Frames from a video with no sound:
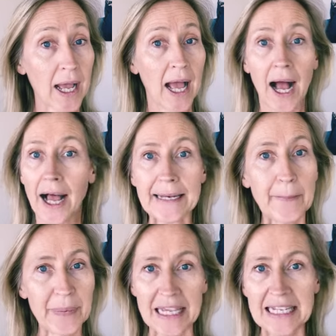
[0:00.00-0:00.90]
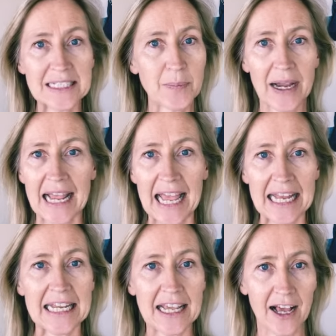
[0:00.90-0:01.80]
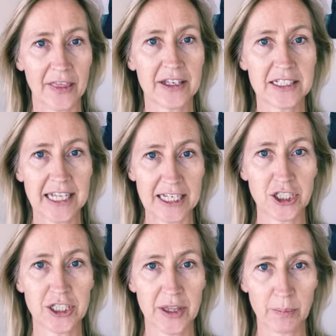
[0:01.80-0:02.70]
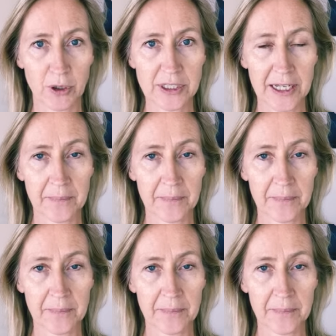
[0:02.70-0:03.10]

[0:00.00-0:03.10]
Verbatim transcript: unimpeded by any other tension in the body.